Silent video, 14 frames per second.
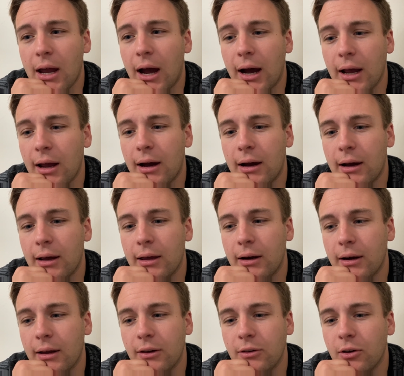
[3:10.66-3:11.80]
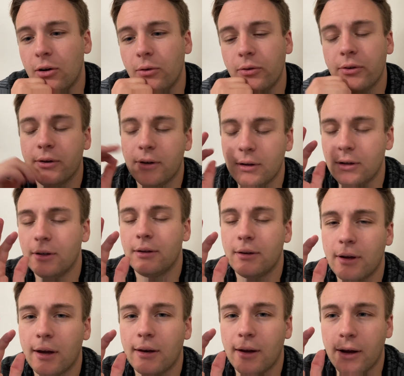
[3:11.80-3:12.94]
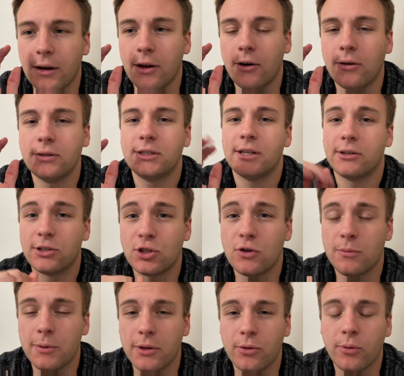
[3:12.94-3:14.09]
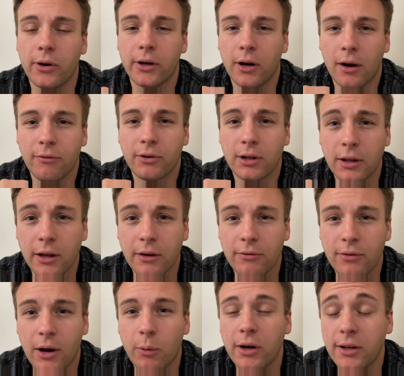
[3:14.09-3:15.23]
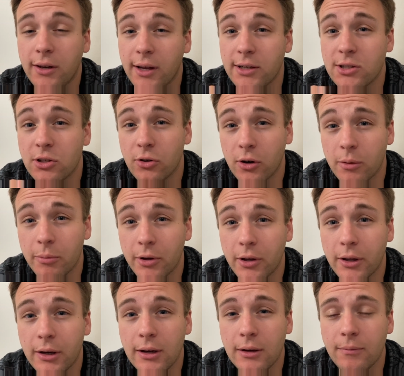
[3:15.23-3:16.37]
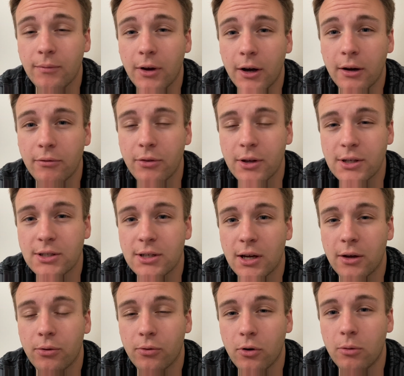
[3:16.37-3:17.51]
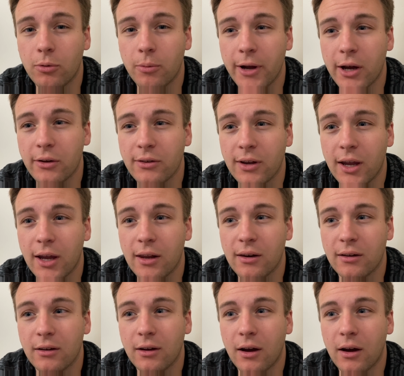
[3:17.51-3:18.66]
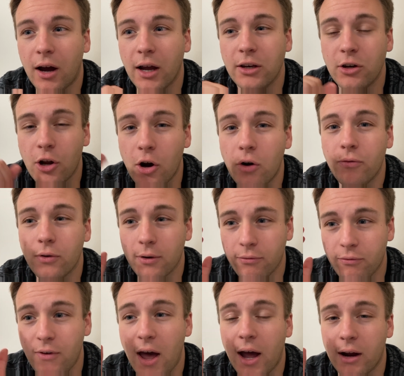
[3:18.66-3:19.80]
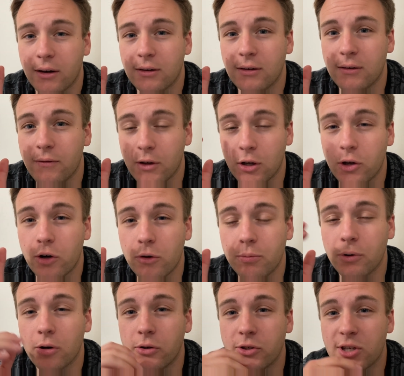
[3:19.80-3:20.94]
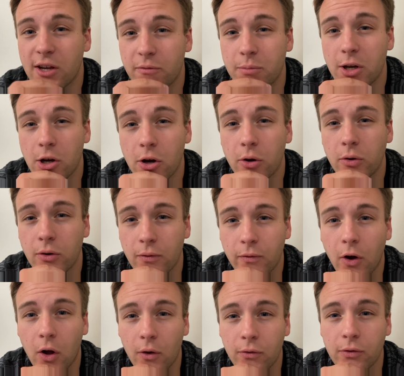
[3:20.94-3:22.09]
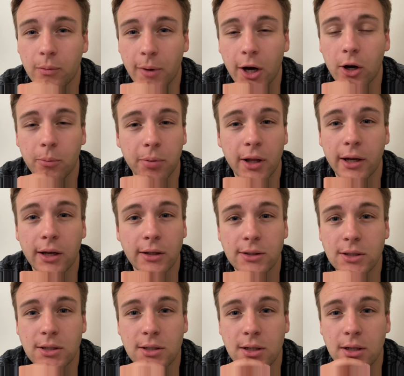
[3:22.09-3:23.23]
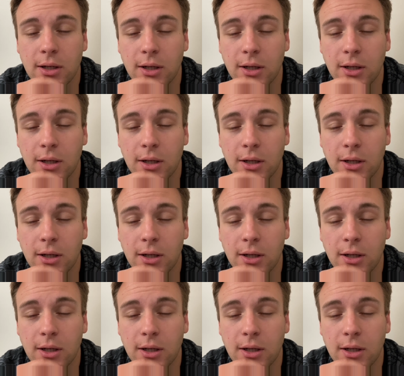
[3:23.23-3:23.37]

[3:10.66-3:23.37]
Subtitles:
I know it sounds stupid throwing it off a cliff. I wanted to test the durability of this throwable mount, and I know for a fact that GoPros have been known to fall from airplanes